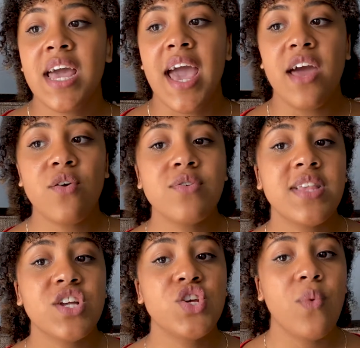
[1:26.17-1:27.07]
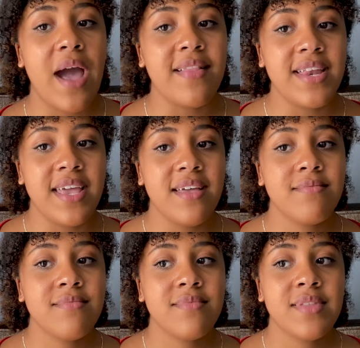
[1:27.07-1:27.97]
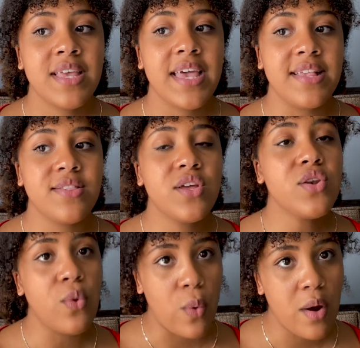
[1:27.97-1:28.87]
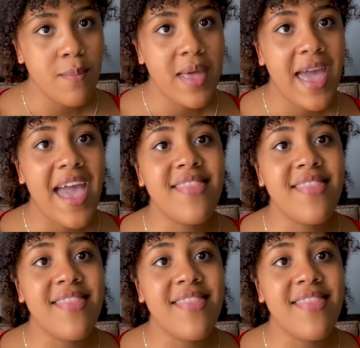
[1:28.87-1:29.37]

heterosexuality is the norm